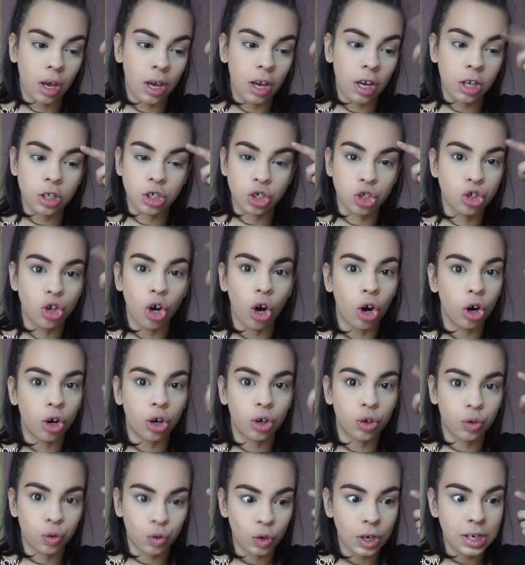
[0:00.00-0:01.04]
it's not
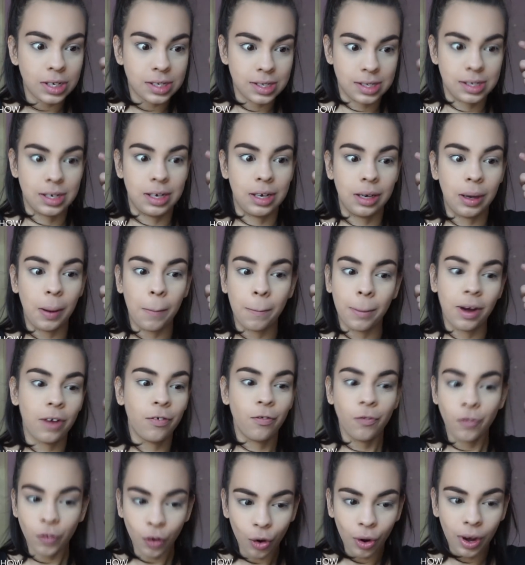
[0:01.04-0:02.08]
creasing my
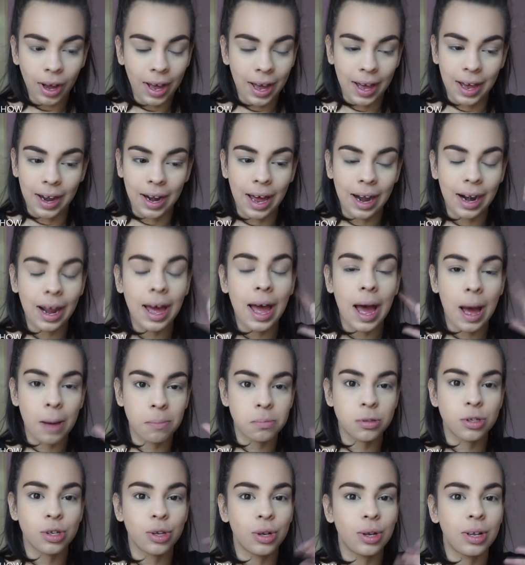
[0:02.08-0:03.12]
forehead, and I
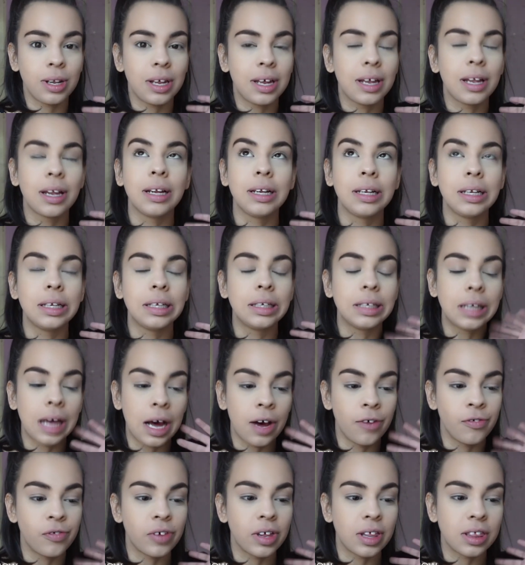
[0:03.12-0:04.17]
absolutely
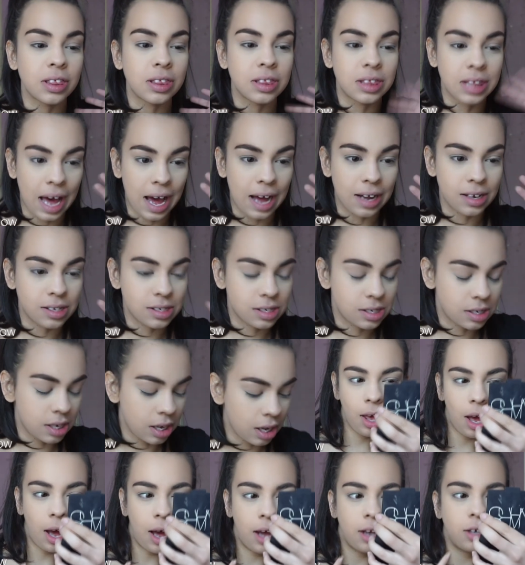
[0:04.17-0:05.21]
love that.
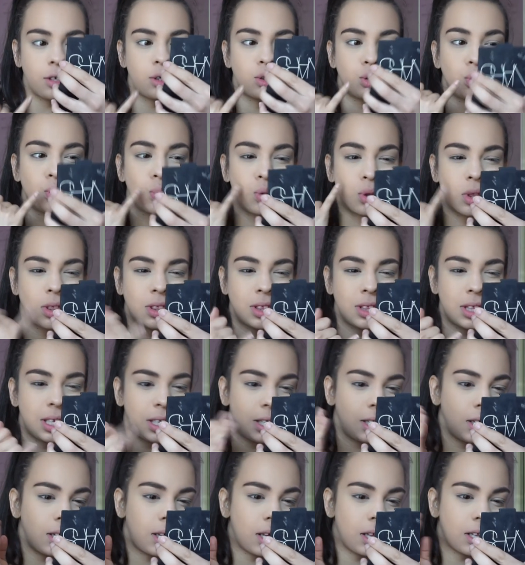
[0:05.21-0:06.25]
I do
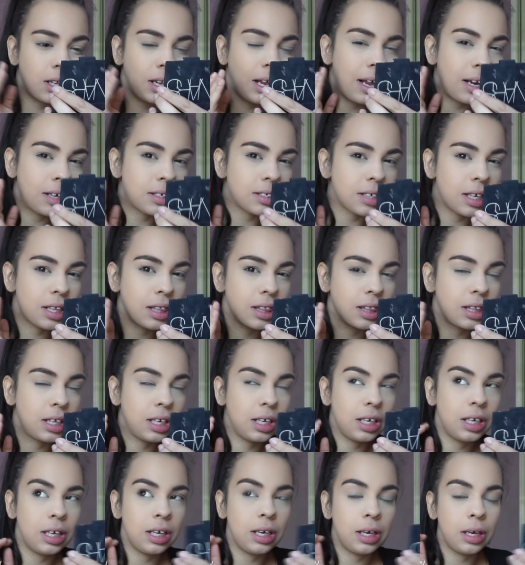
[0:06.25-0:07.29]
think that
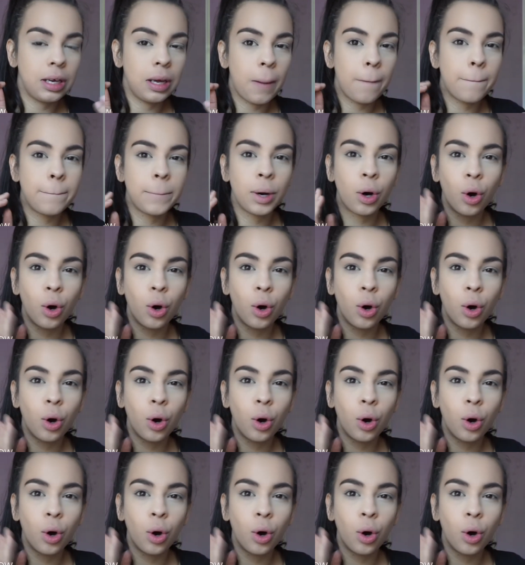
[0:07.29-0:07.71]
the